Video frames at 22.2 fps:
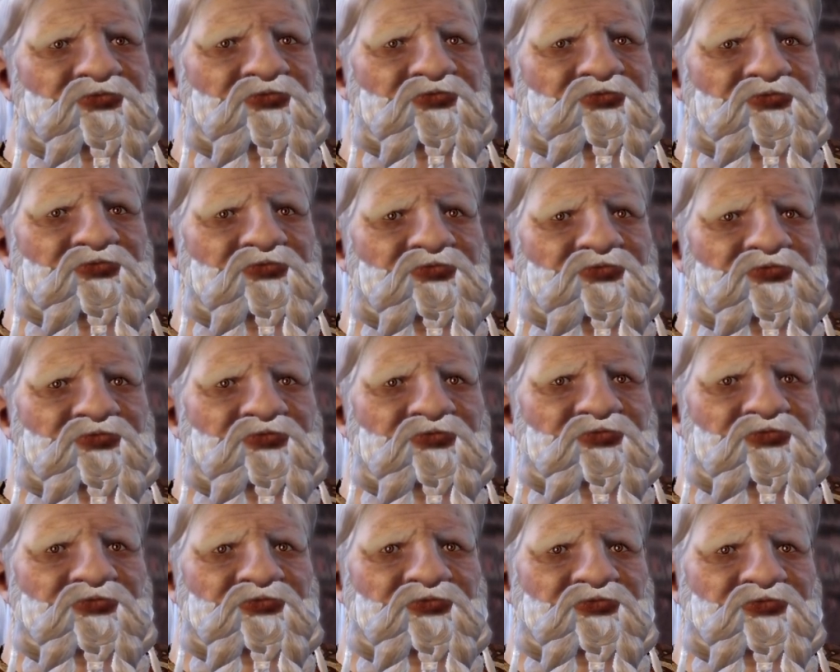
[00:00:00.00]

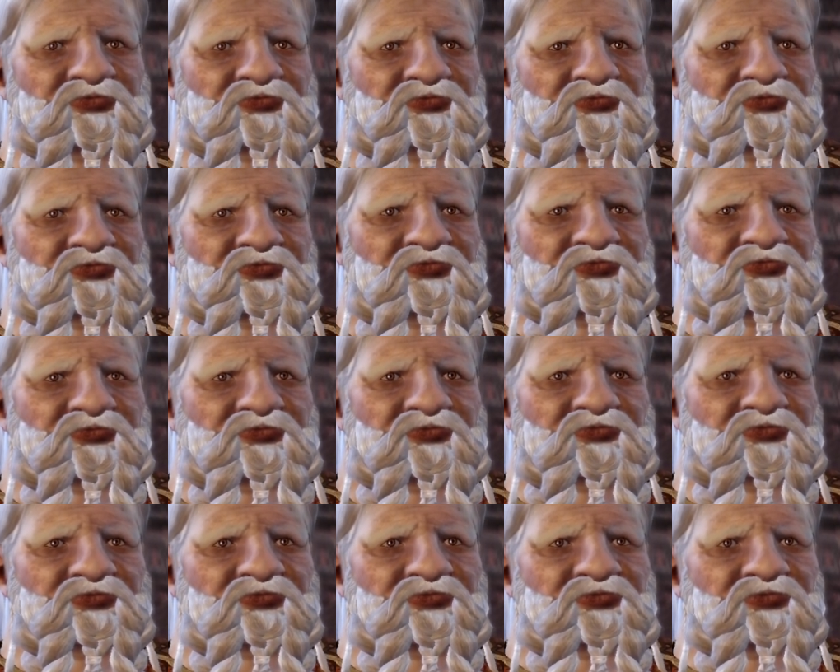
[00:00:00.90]

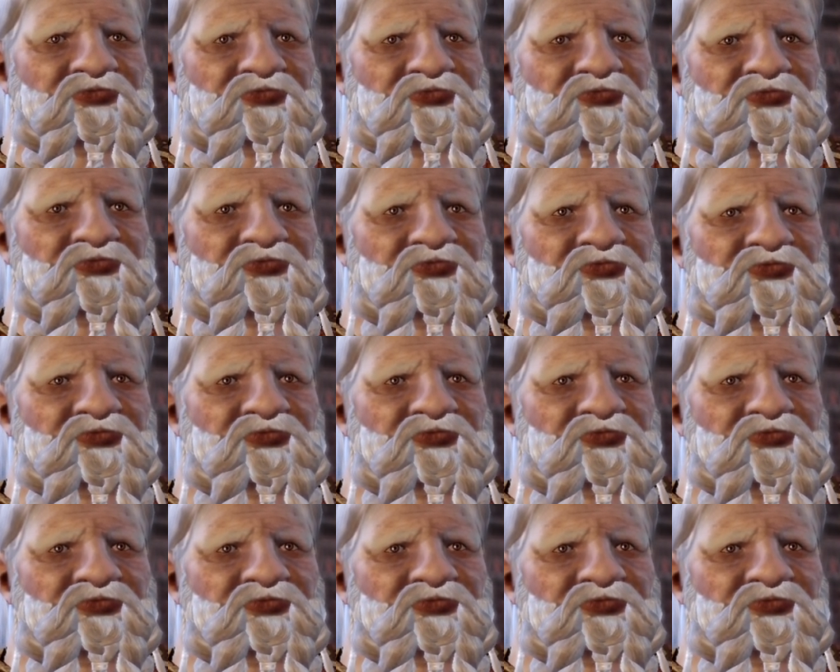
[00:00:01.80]
Nobody speaks.